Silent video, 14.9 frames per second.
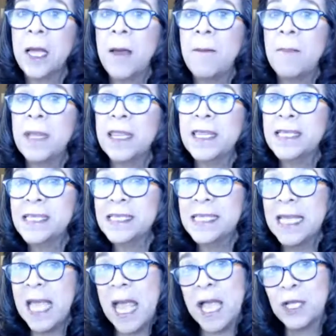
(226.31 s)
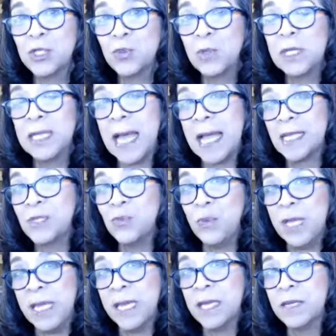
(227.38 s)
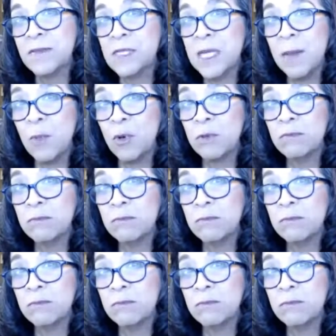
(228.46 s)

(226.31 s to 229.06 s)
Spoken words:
But this is the actual last weekend of summer.